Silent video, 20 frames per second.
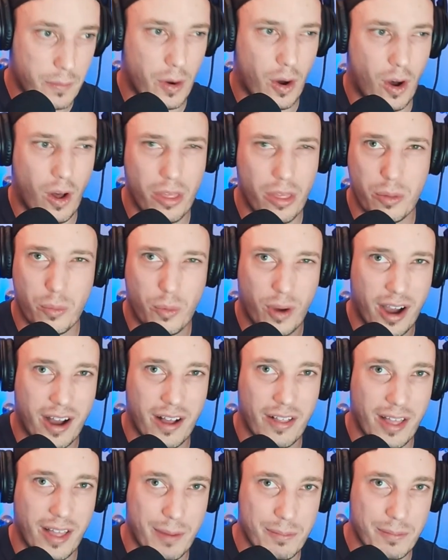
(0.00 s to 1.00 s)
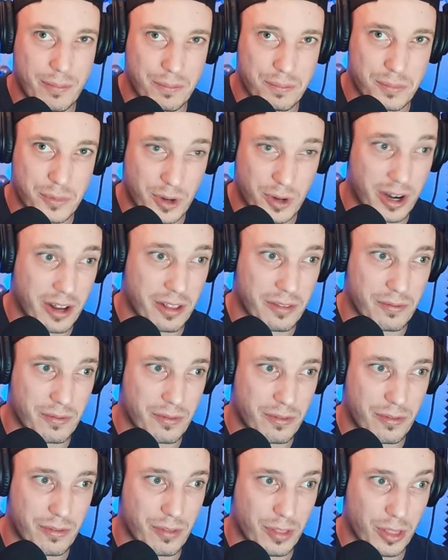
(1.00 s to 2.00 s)
All the while, I'm trying to
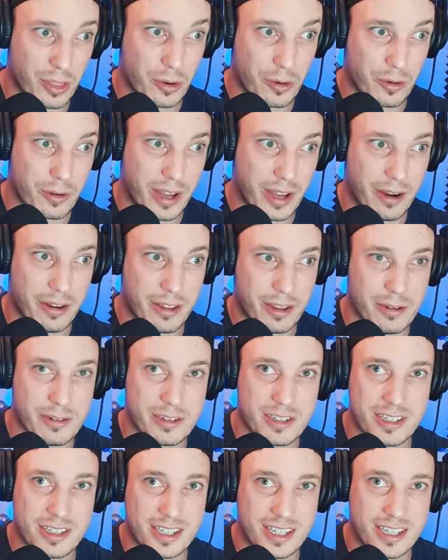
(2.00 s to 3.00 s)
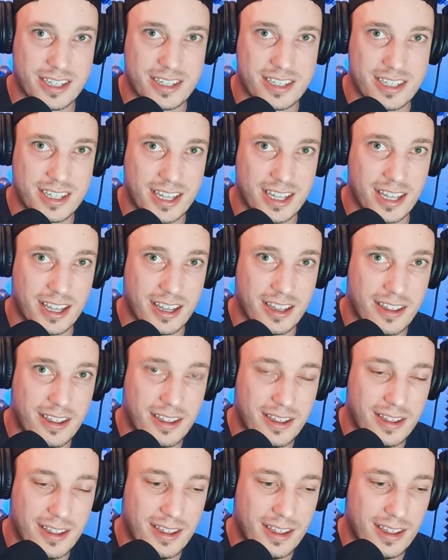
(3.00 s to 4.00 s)
learn how to use the CNC,
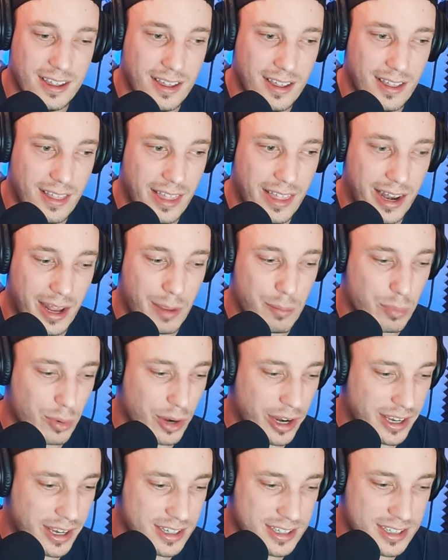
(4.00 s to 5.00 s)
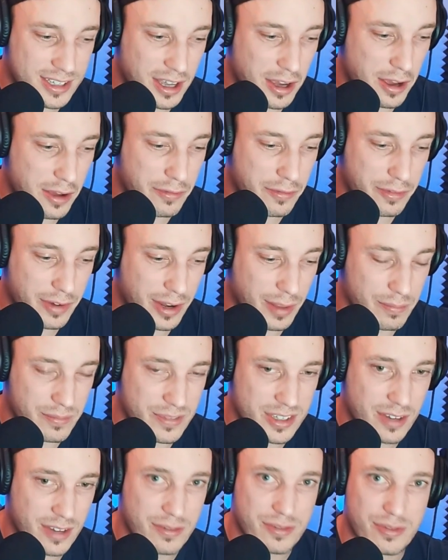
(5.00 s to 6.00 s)
and I'm breaking stuff, and
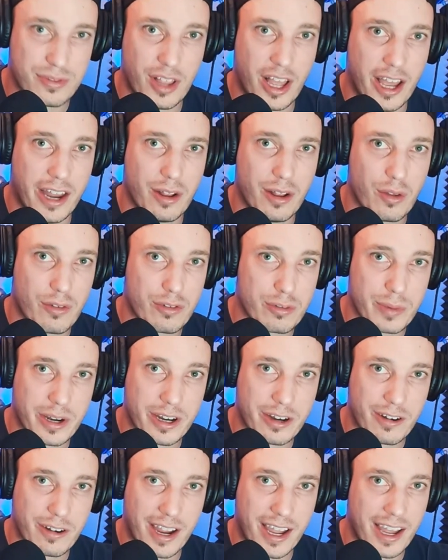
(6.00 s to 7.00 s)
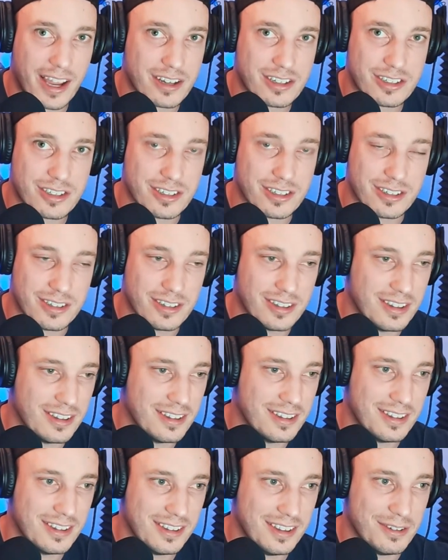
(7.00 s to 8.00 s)
stuff's flying all over my garage, and
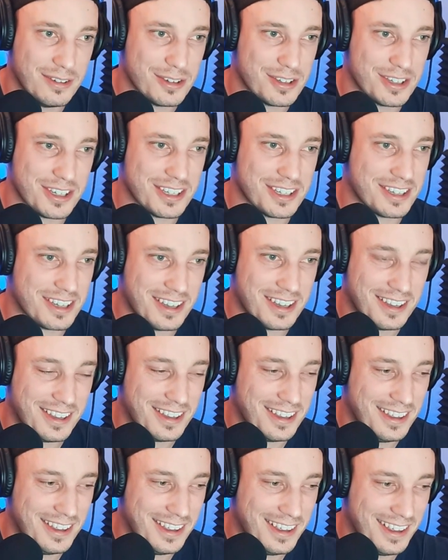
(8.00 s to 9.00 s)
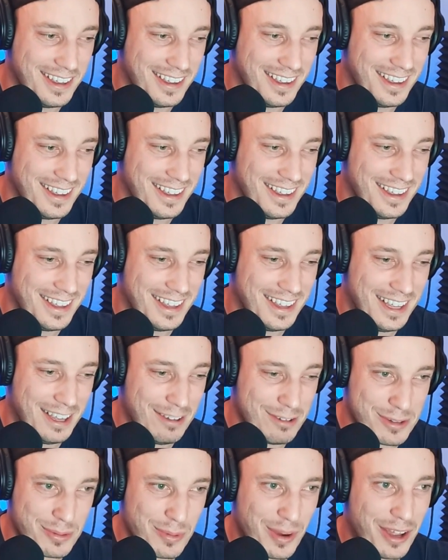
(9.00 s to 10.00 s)
it
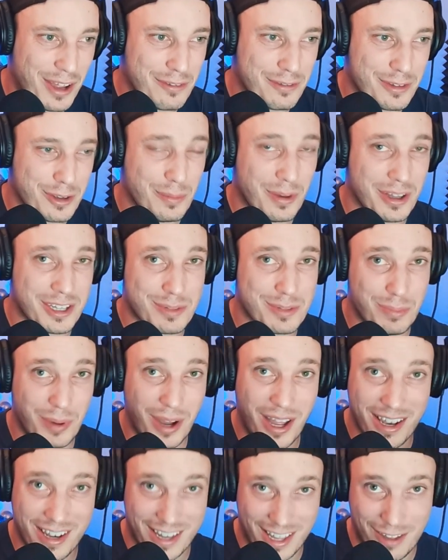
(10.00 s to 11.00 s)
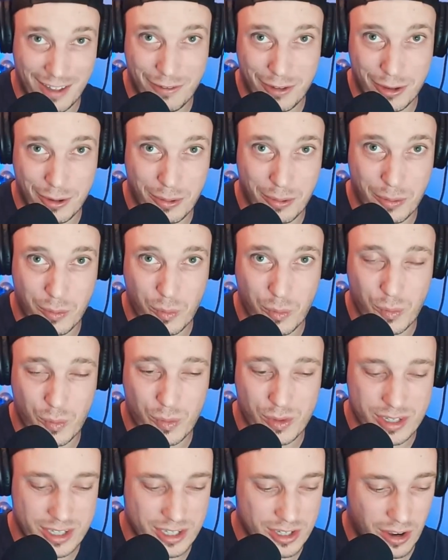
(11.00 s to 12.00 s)
was a wild few months. But if you
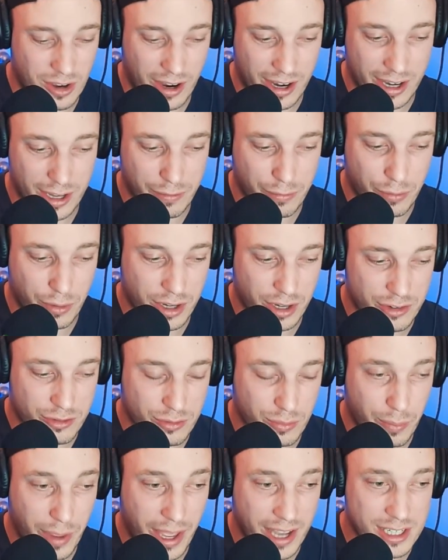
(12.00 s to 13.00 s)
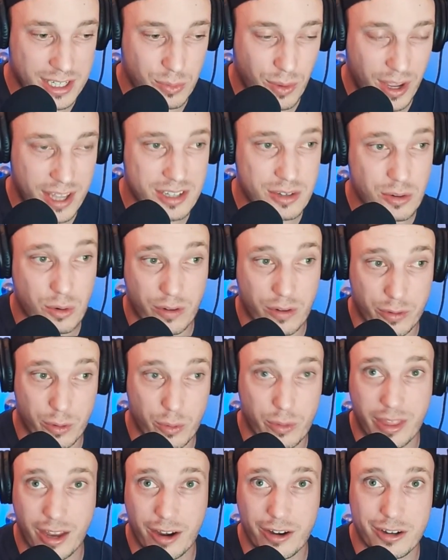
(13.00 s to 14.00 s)
saw any footage from PAX West, or if you
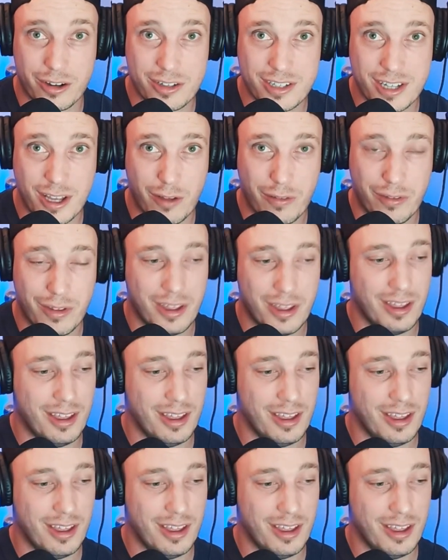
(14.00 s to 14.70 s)
were there yourself,